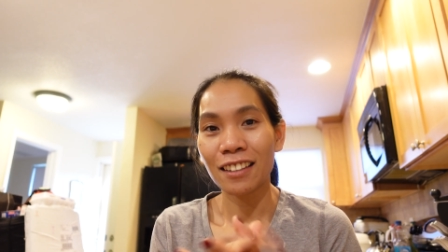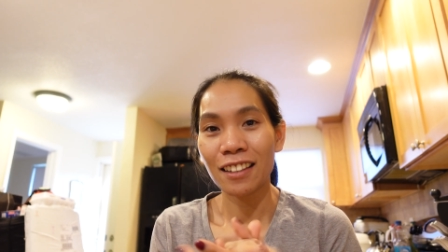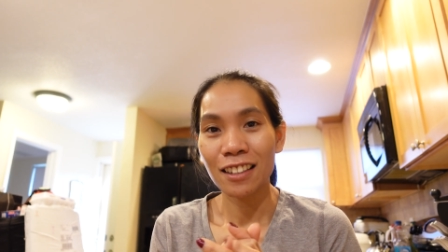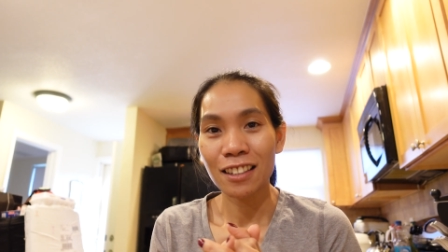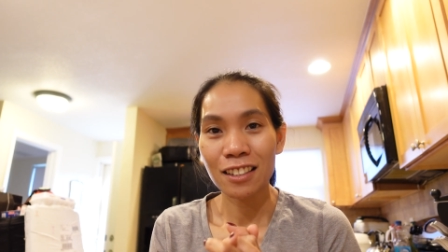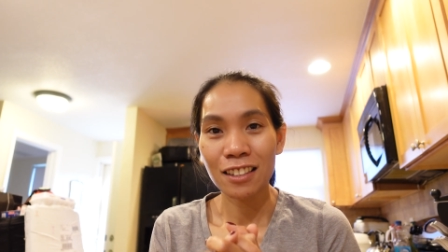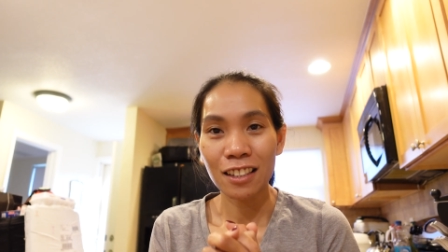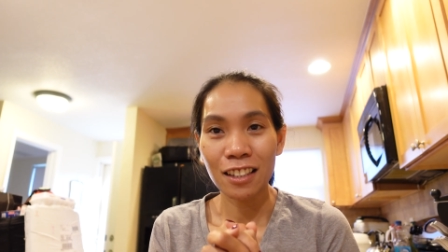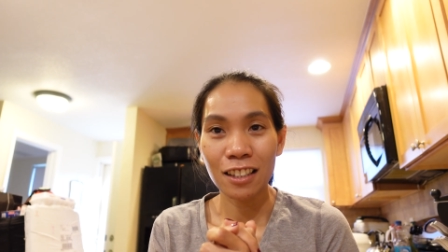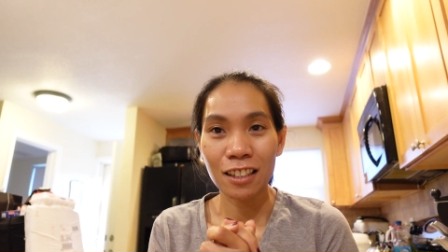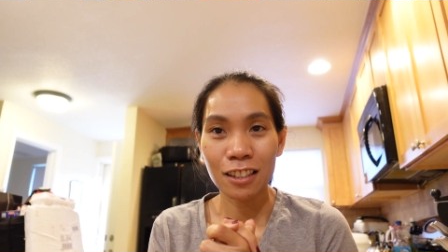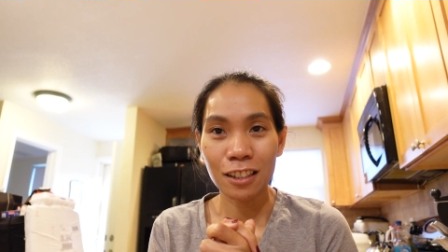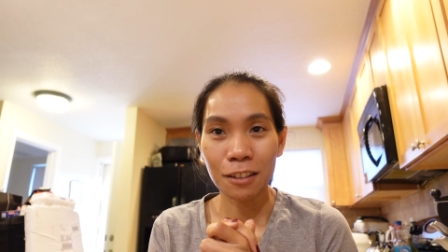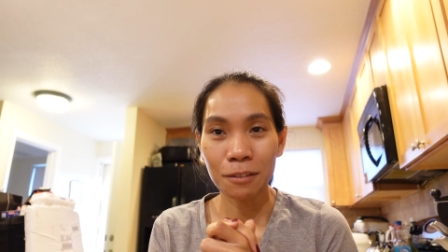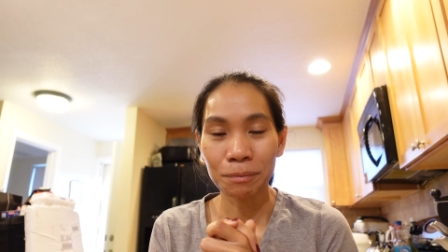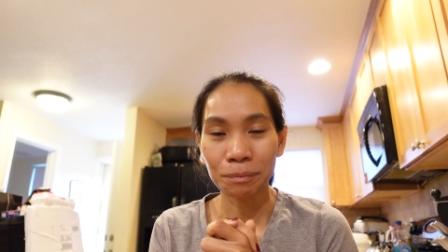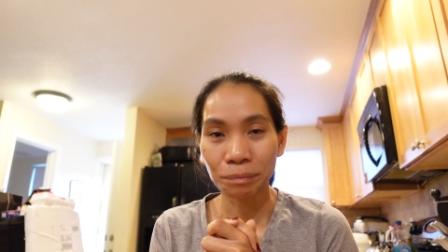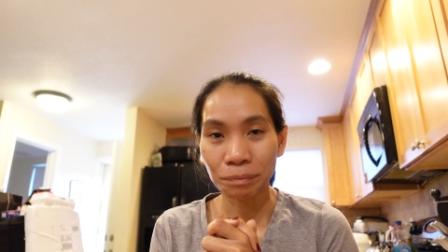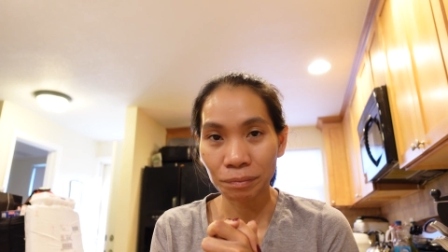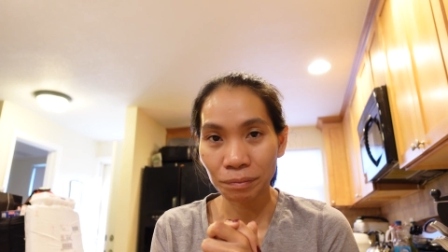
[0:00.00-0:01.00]
this is
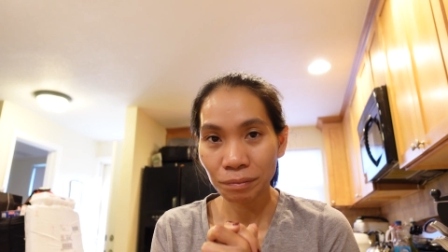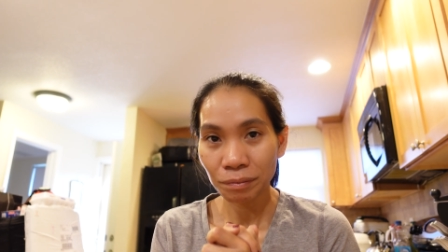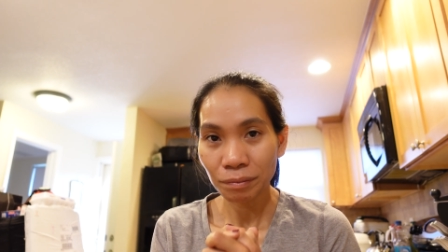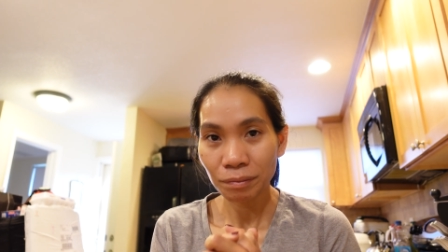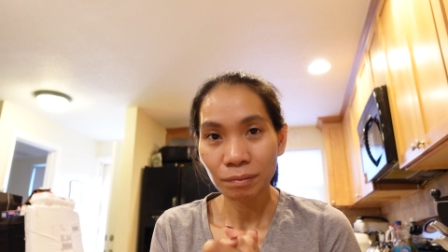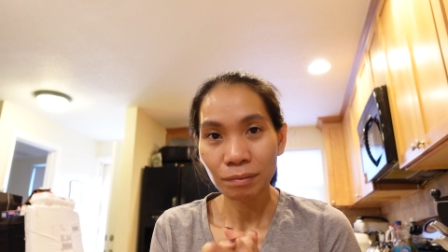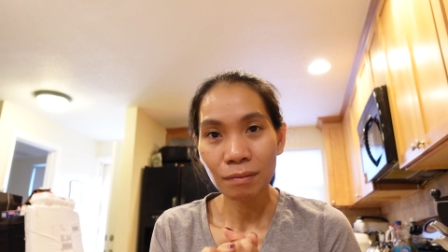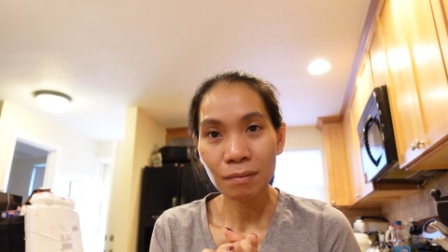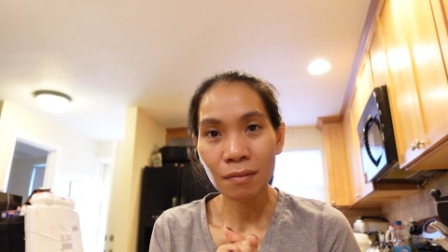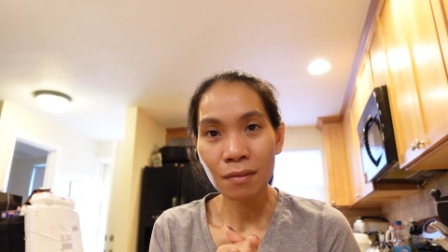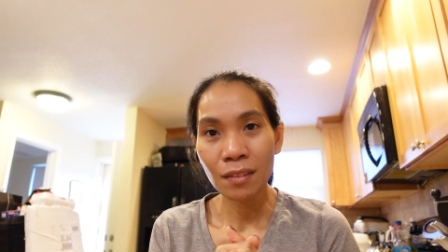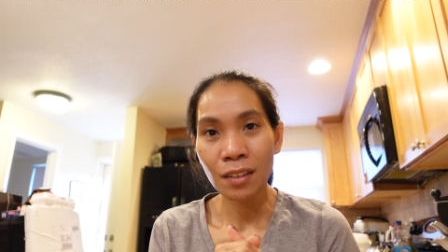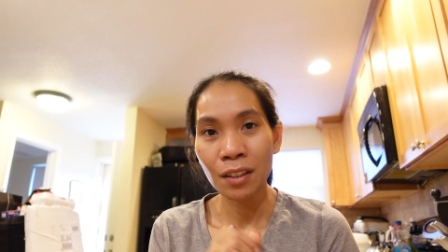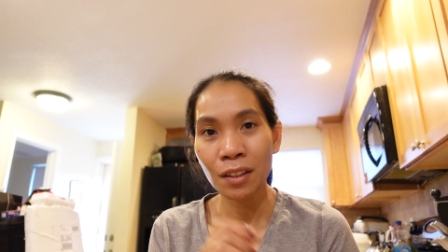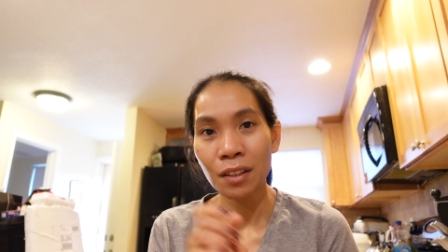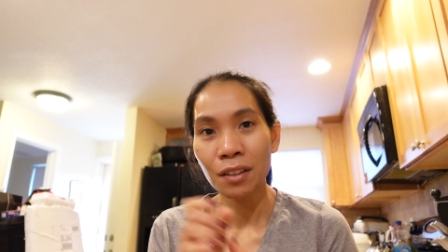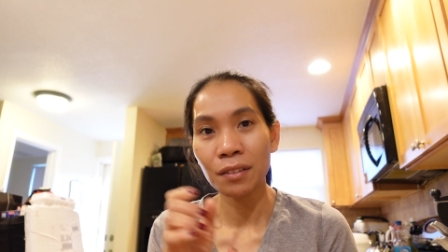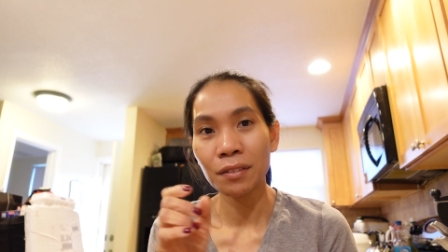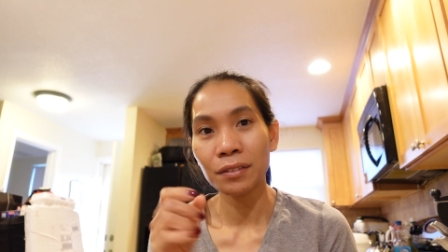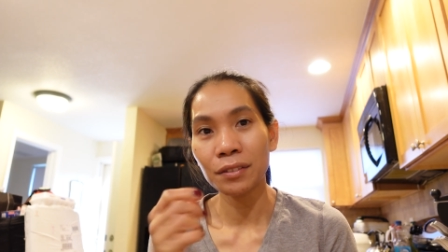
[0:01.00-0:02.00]

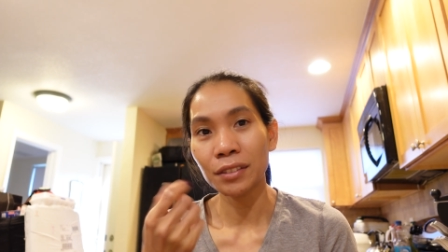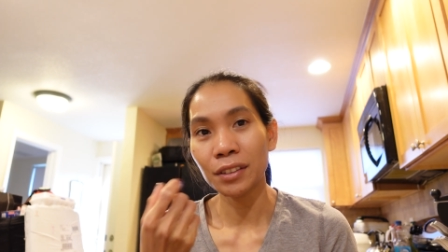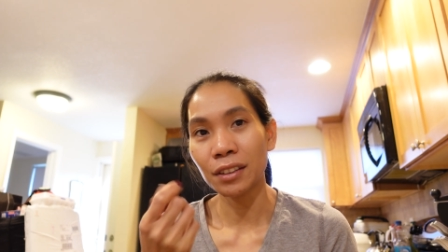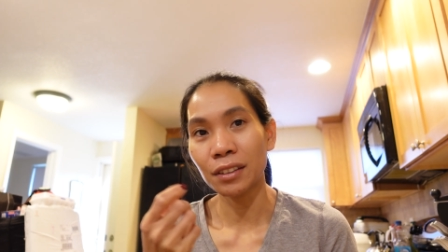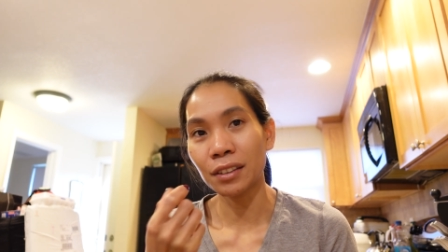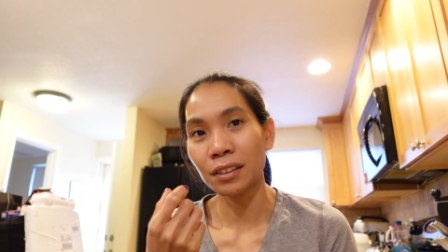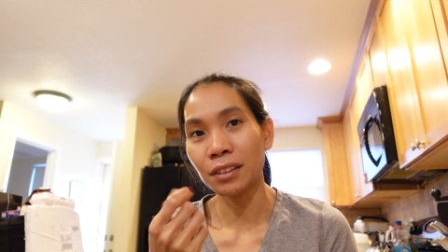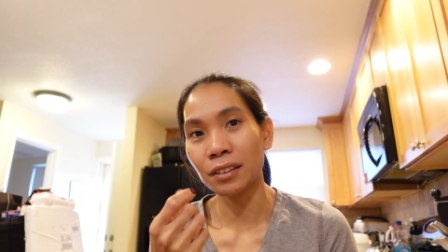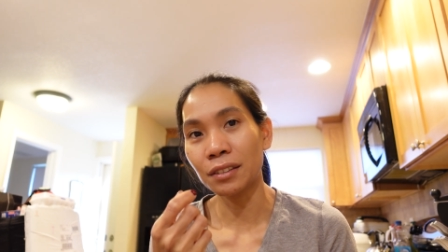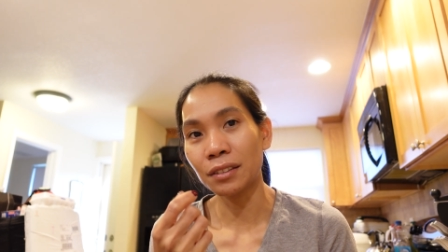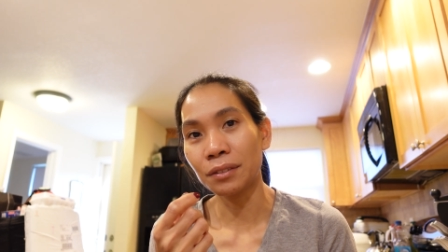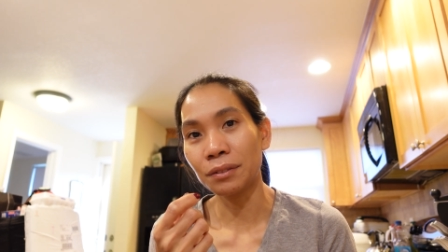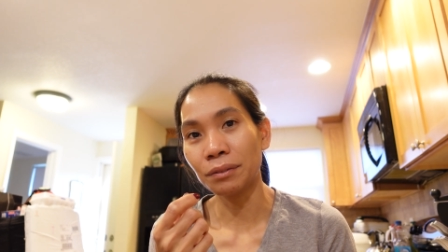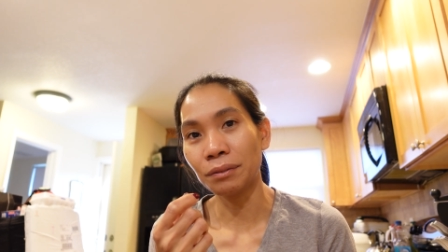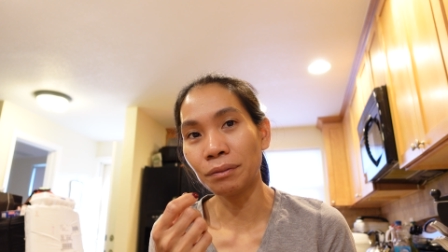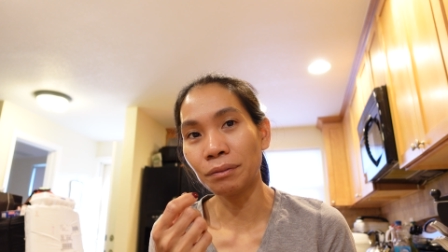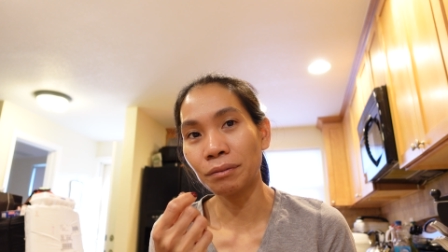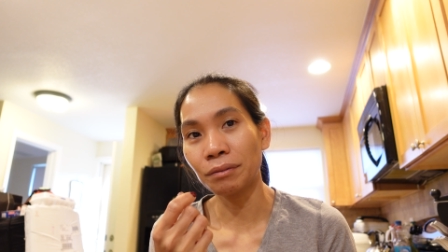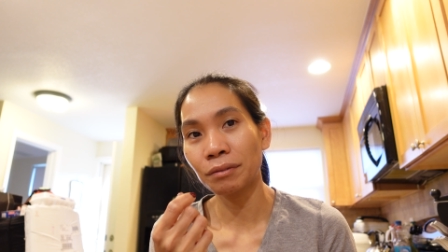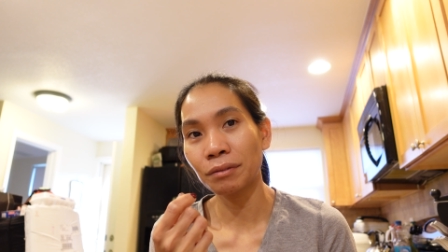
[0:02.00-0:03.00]

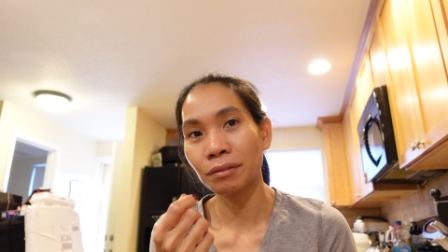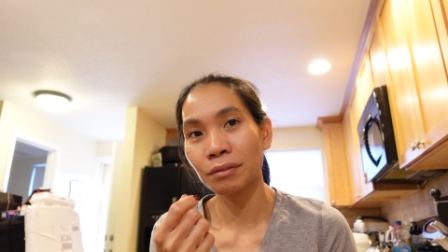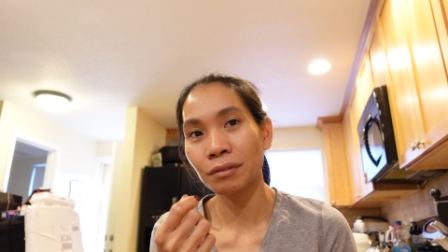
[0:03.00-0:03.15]
when